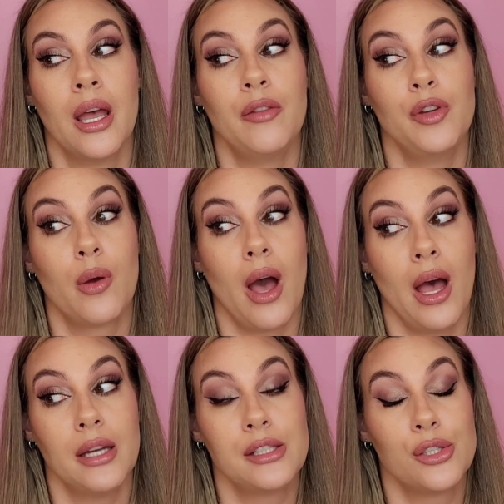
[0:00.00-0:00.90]
If you
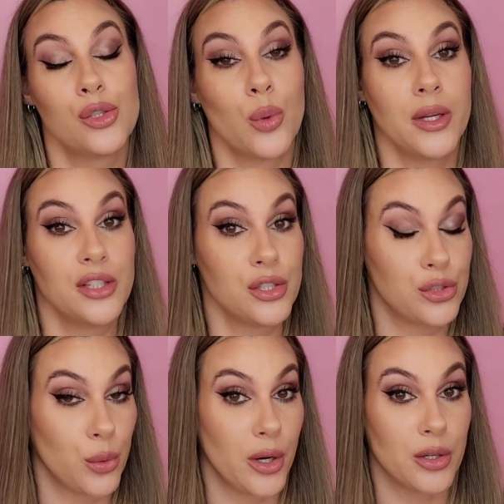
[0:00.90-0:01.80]
guys enjoyed this
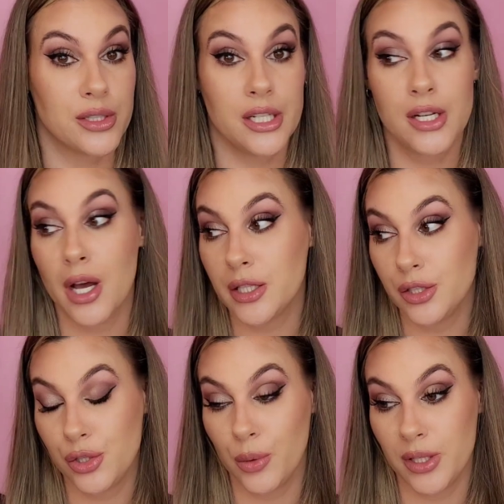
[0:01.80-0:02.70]
story or did not
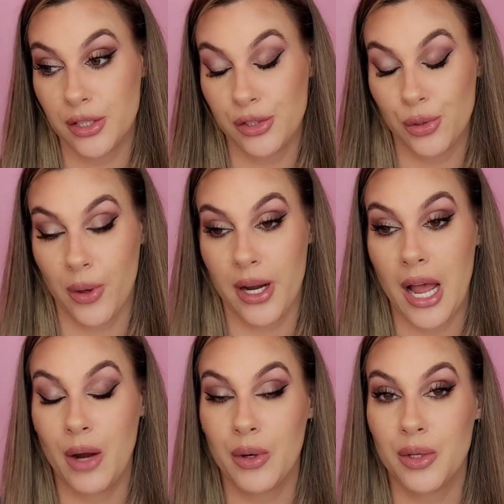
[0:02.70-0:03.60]
enjoy this
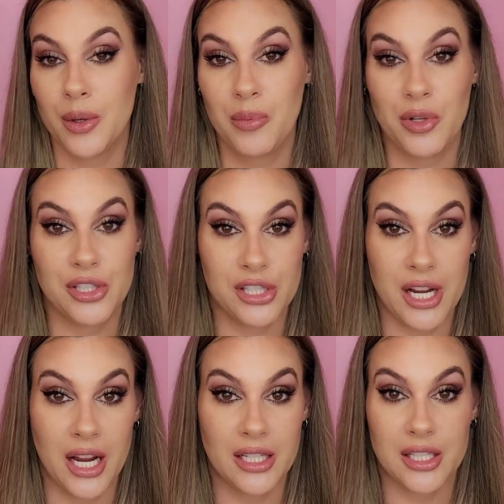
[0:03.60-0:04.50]
story, I would
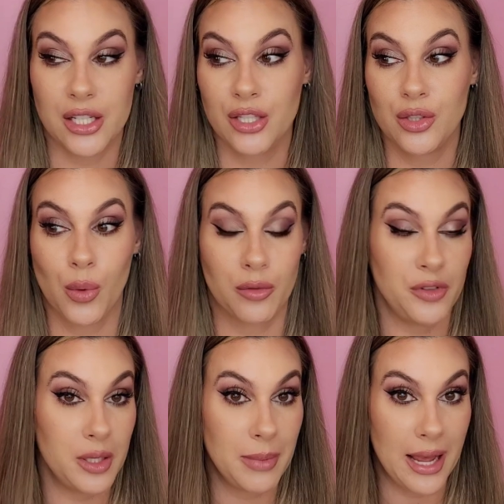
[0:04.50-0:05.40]
appreciate your
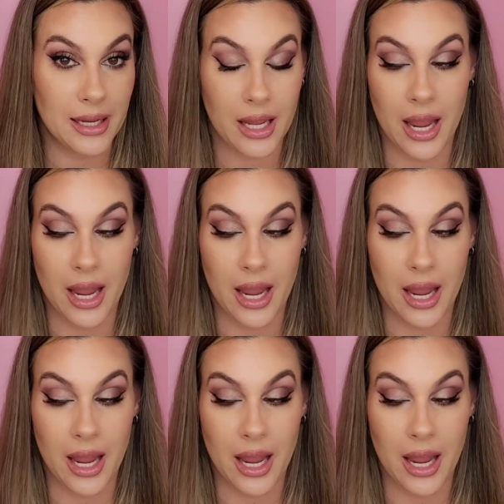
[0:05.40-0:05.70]
feedback,